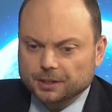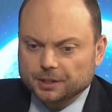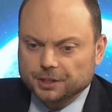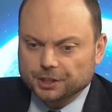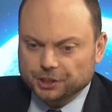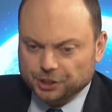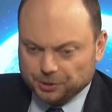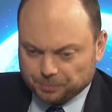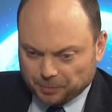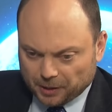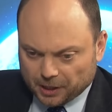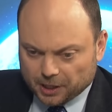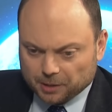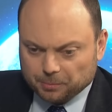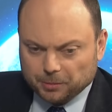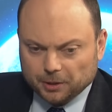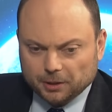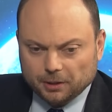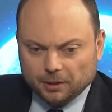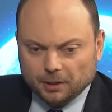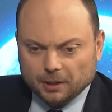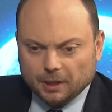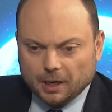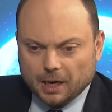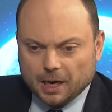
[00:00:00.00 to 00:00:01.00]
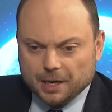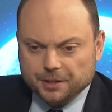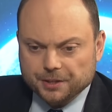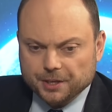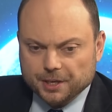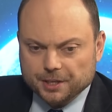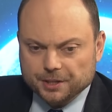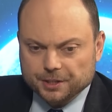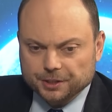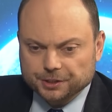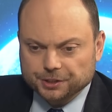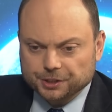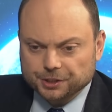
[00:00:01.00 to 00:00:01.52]
despicable, I
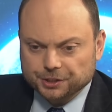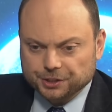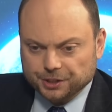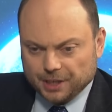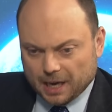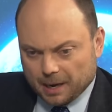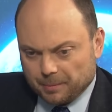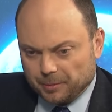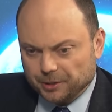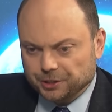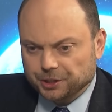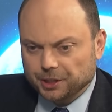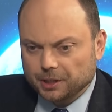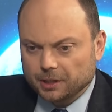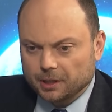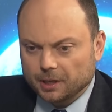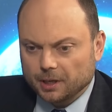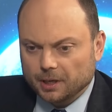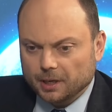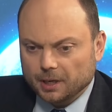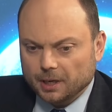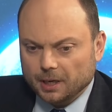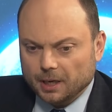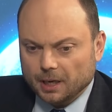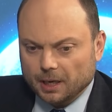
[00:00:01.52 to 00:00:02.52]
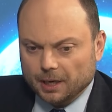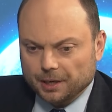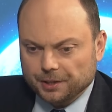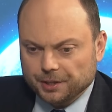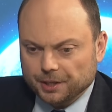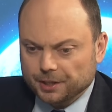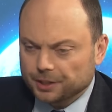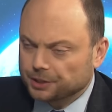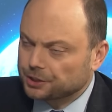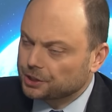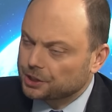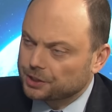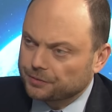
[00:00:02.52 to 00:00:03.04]
think this is damaging, and I think
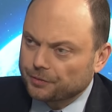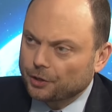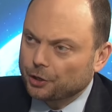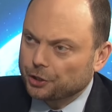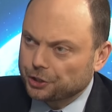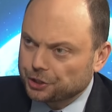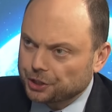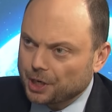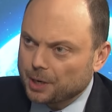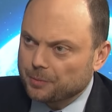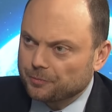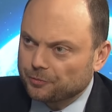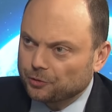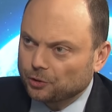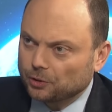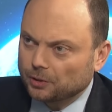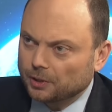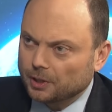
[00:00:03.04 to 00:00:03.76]
this is very shameful.